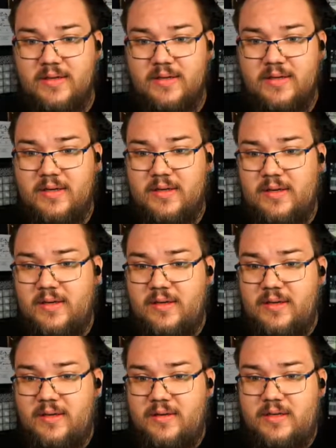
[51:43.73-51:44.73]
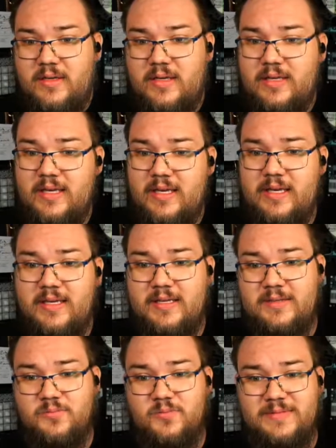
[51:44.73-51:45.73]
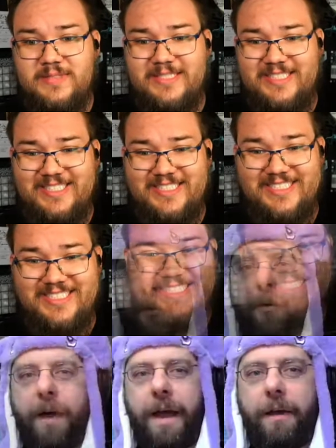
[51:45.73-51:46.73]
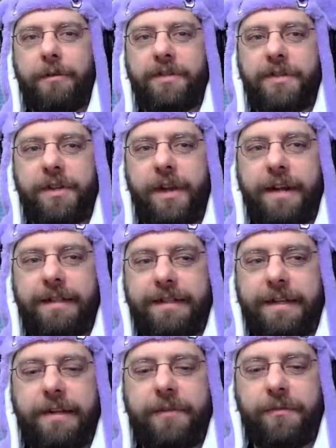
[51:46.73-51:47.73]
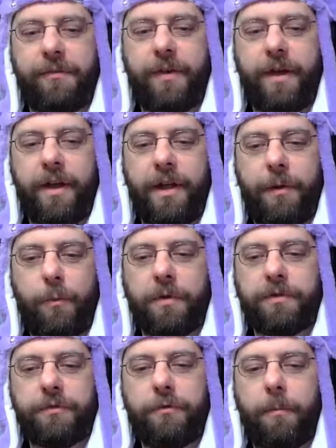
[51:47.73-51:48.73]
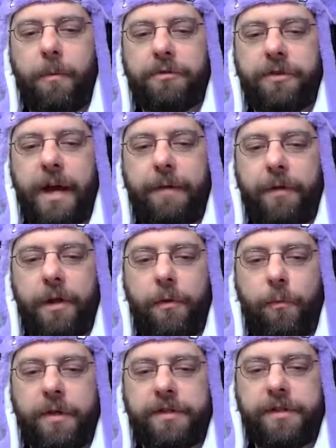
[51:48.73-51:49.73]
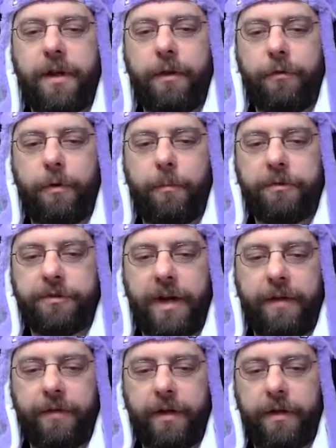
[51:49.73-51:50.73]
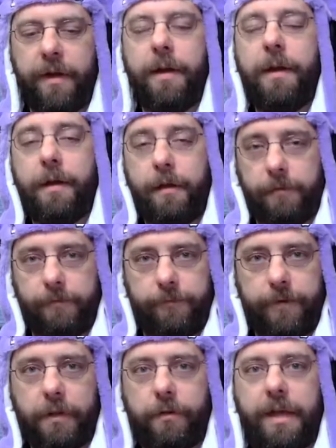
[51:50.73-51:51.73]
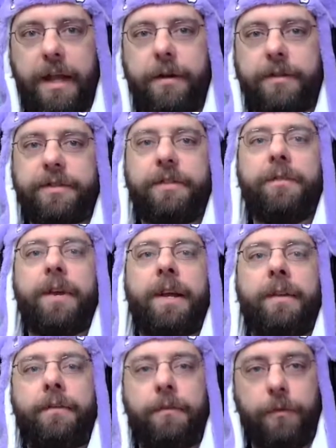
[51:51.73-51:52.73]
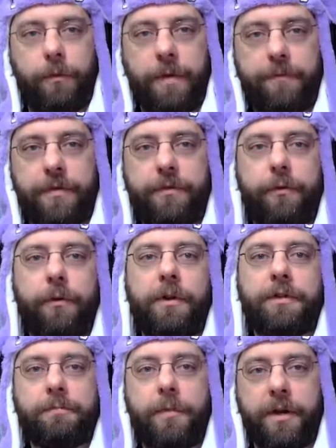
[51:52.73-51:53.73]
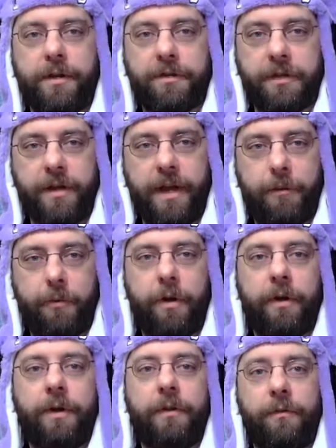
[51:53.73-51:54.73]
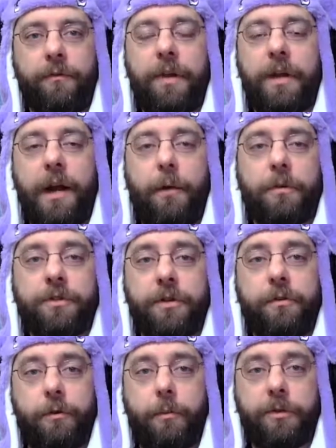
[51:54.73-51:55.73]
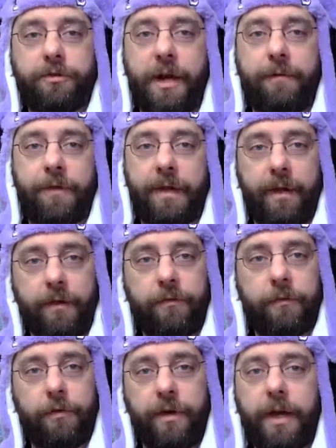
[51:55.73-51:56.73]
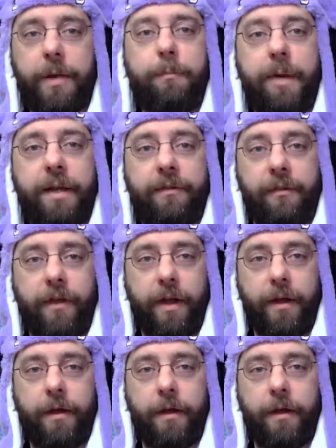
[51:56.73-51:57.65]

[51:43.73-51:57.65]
I can answer that question. How to identify what's normal traffic and what's not normal traffic. Follow Gator's advice, do inventories, monitor network to figure out what your normal traffic is. Create a baseline.